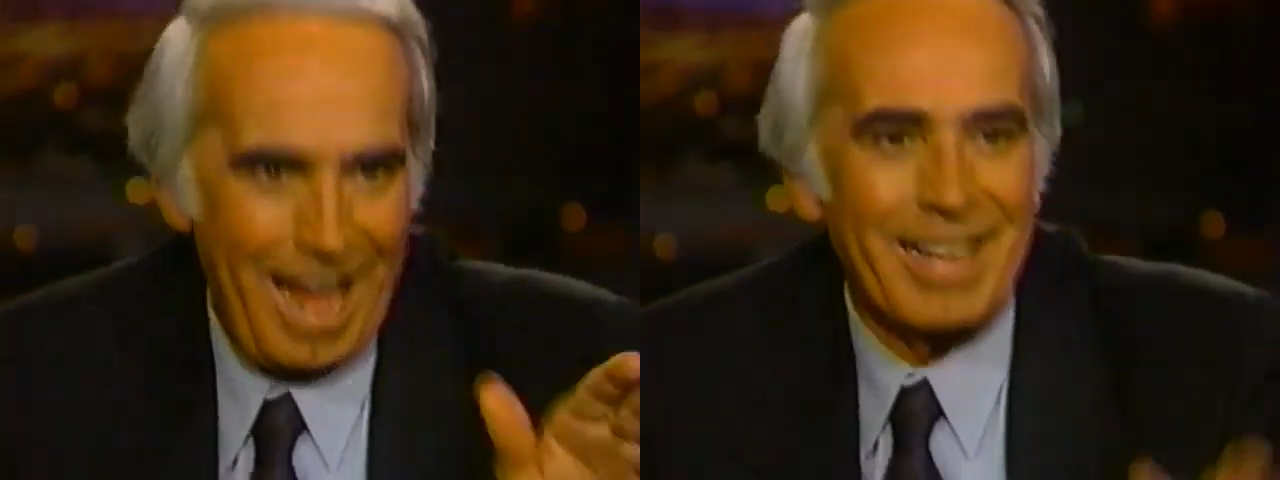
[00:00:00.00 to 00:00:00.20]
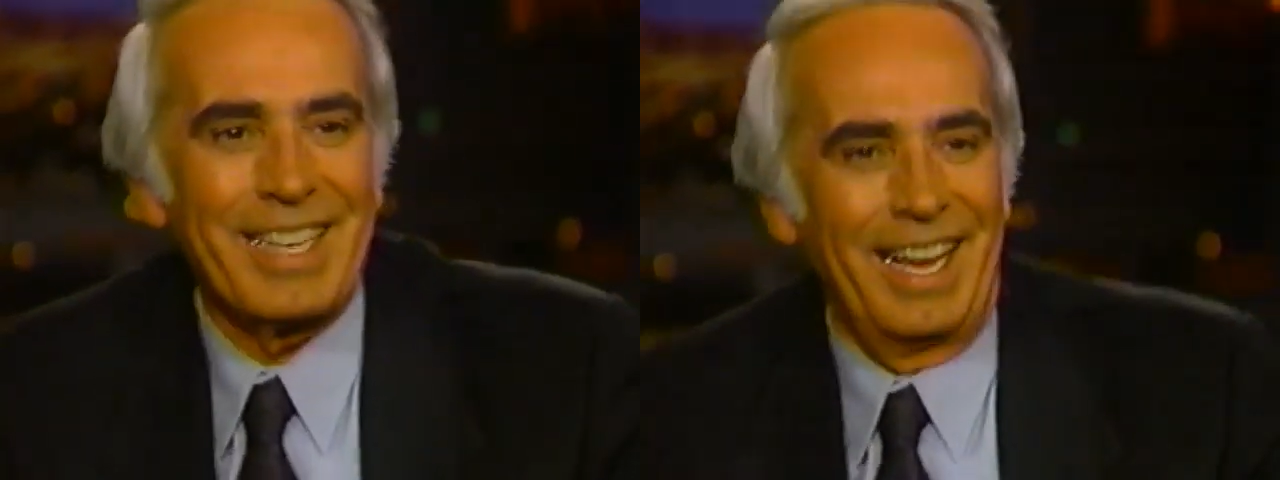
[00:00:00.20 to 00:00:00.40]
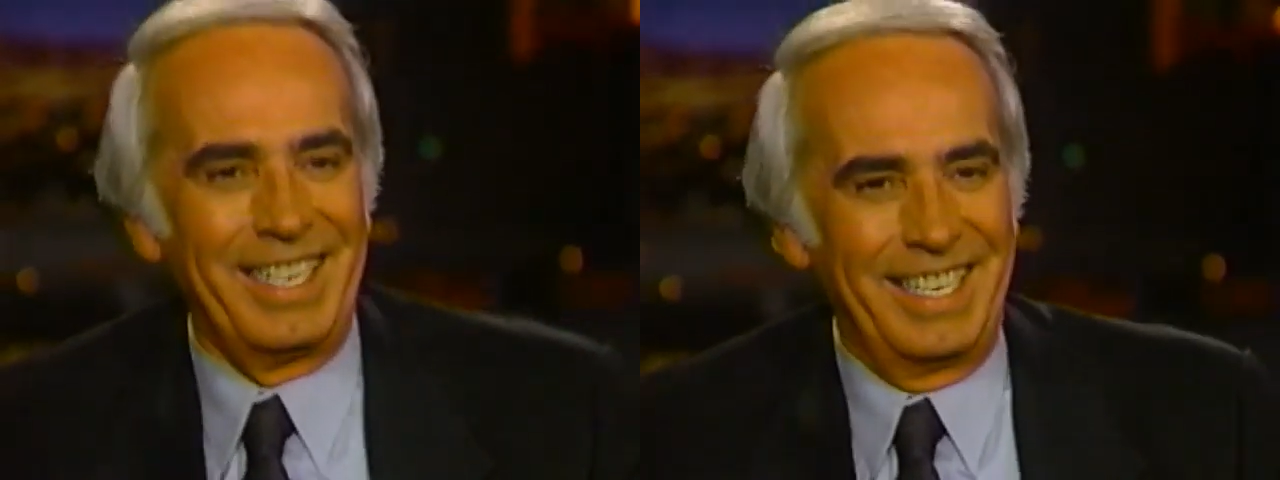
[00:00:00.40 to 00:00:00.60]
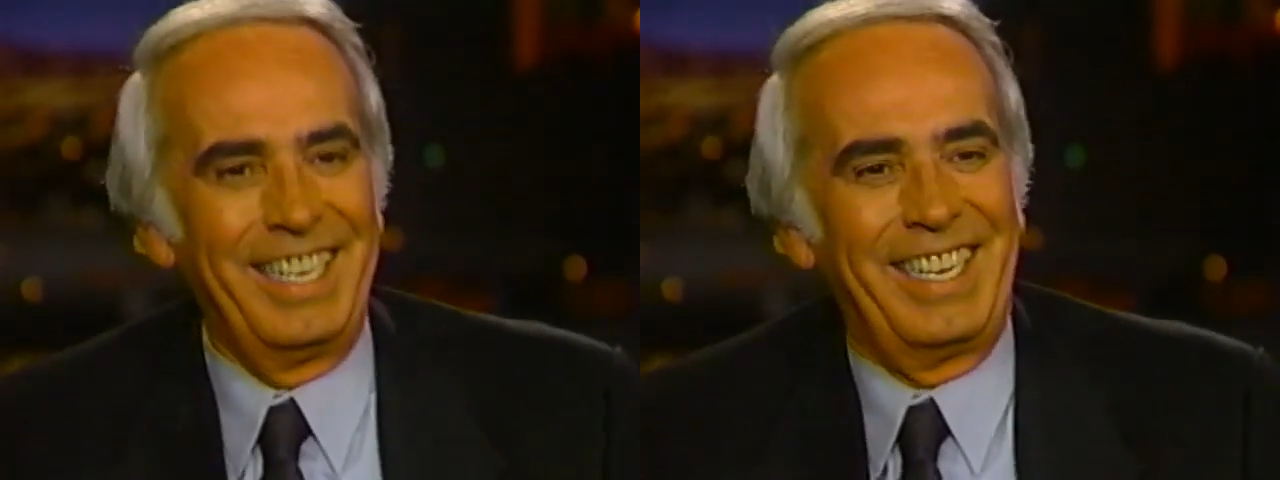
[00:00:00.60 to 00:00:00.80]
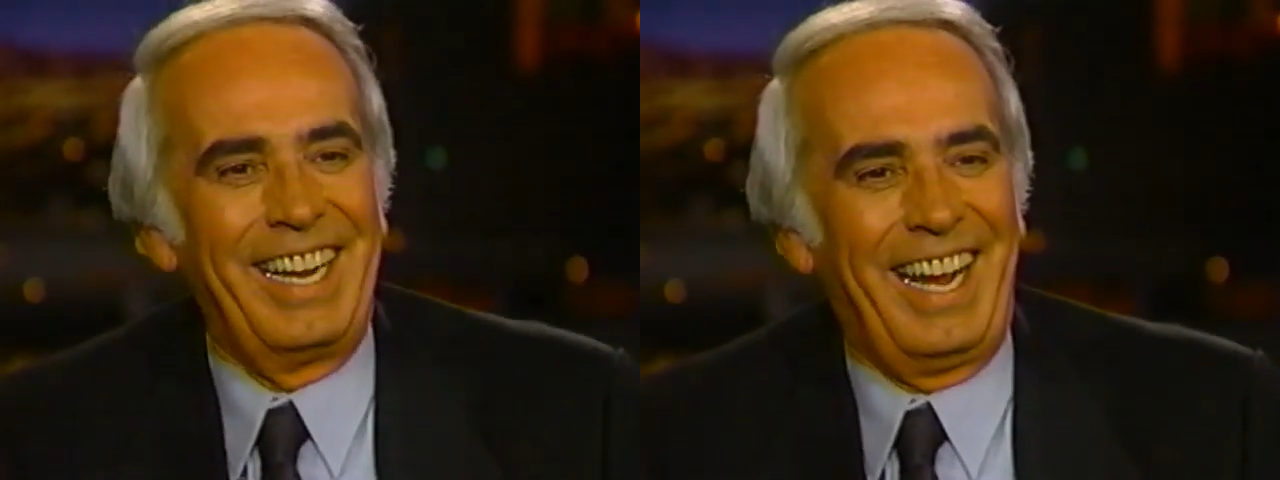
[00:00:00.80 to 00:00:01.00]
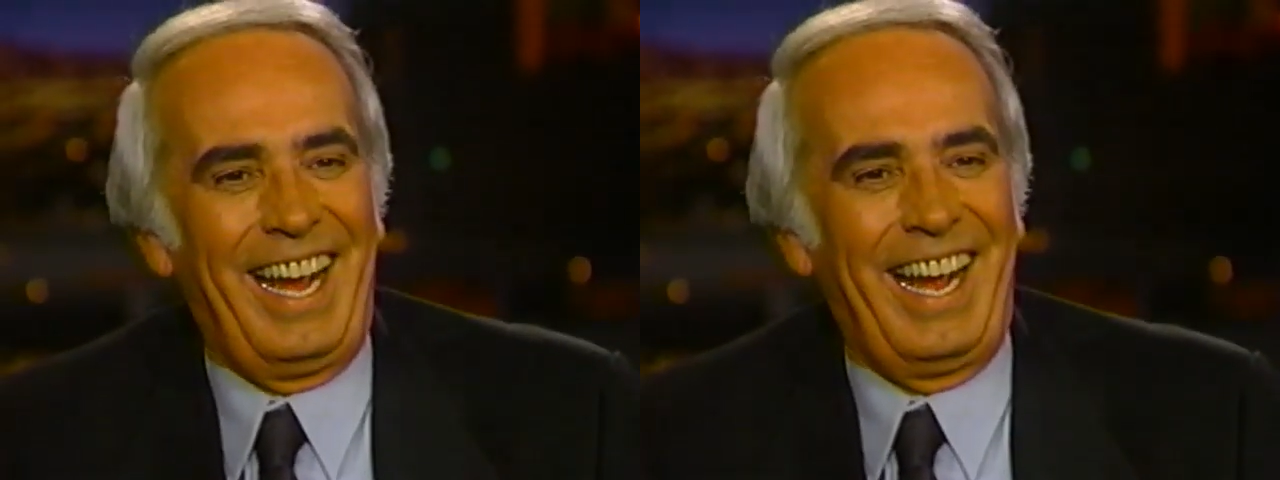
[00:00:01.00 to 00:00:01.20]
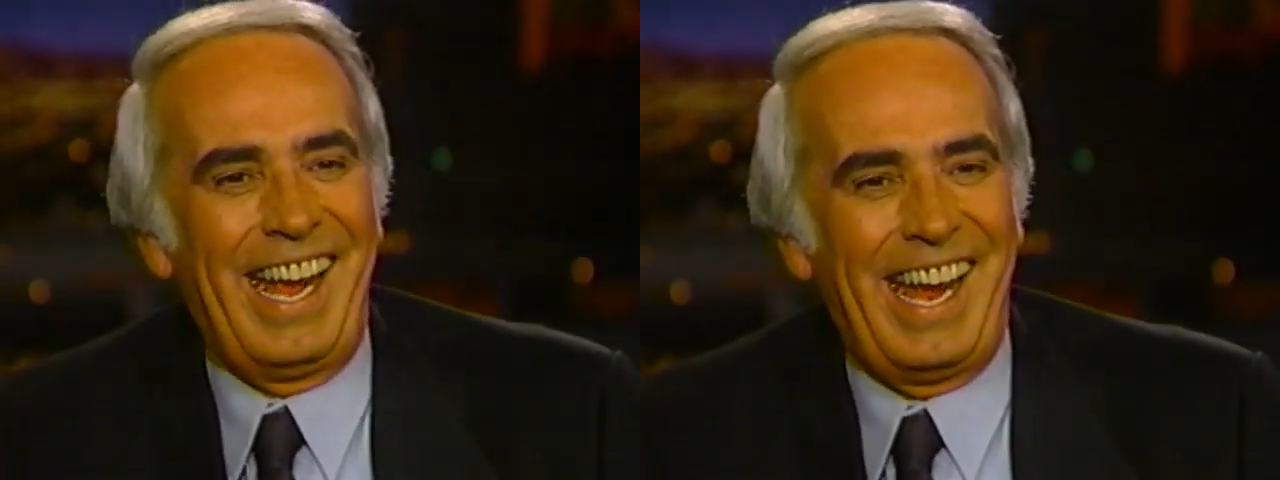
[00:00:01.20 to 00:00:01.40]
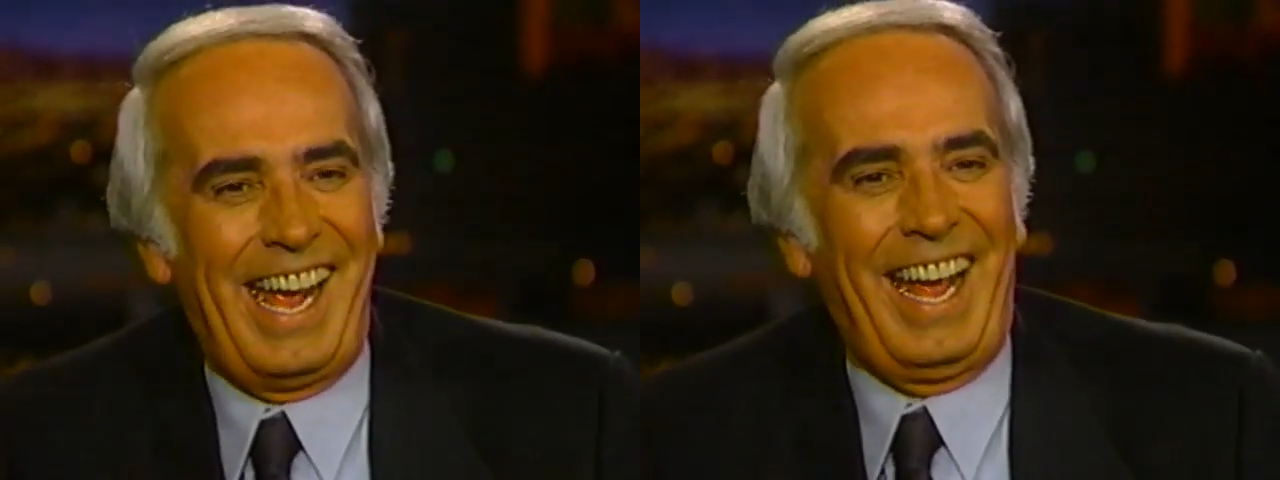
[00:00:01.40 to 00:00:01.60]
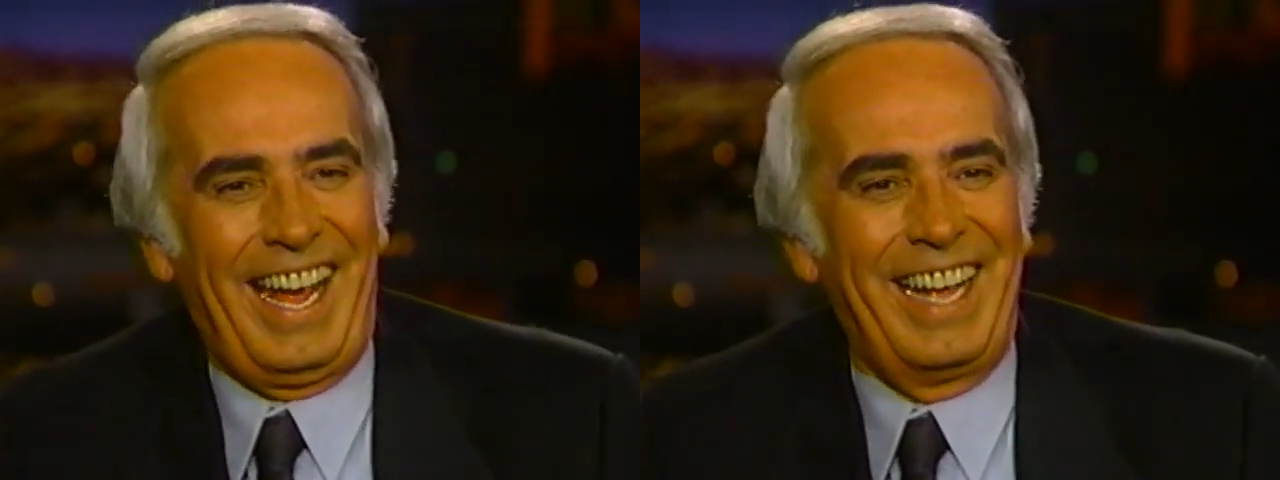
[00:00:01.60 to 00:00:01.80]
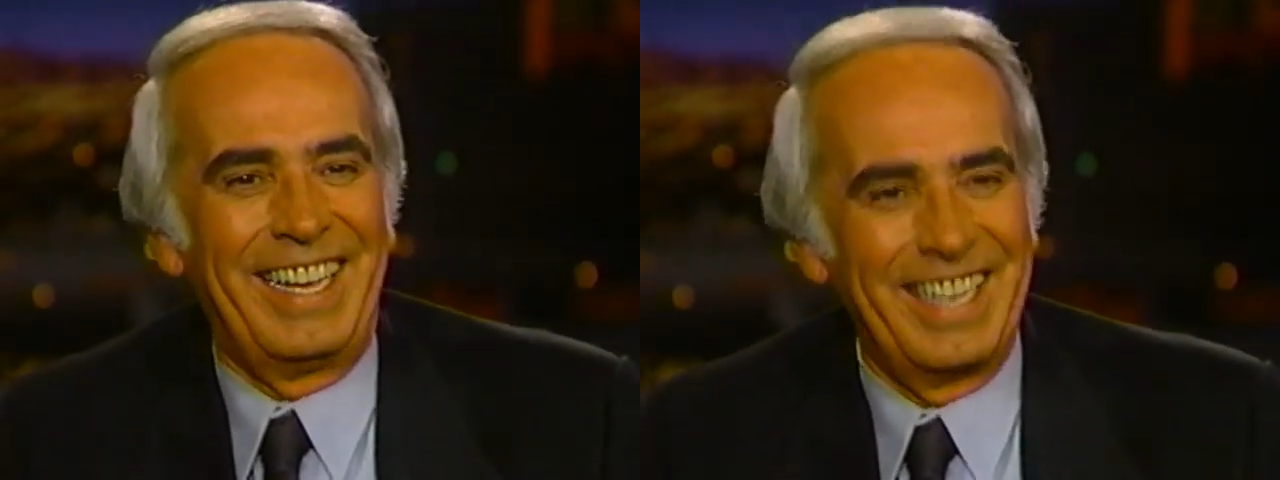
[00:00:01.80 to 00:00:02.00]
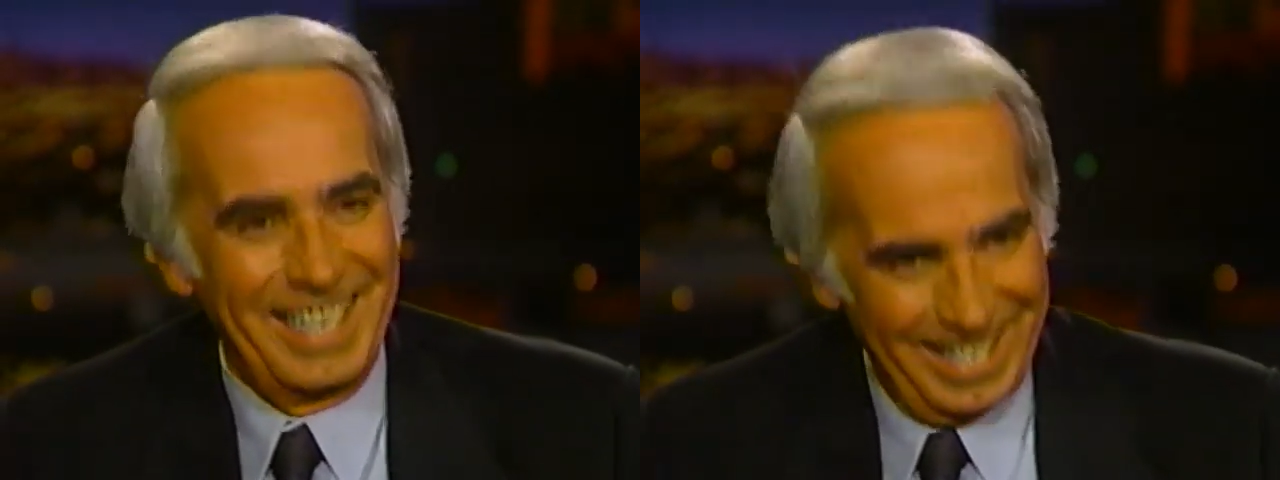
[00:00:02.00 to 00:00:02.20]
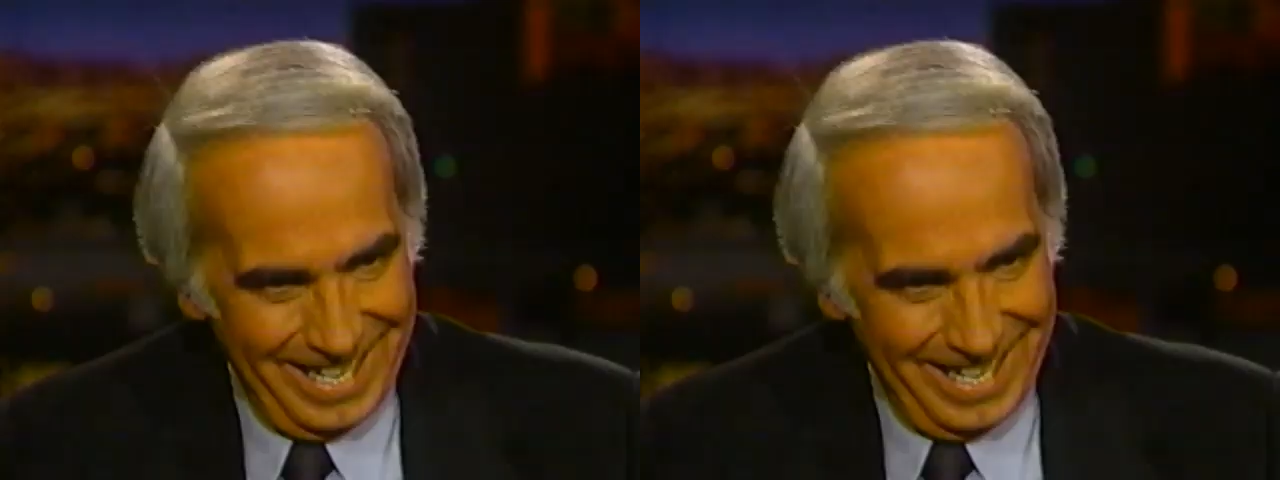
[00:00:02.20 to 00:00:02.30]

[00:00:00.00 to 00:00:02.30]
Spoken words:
reader, you know. A mind is a terrible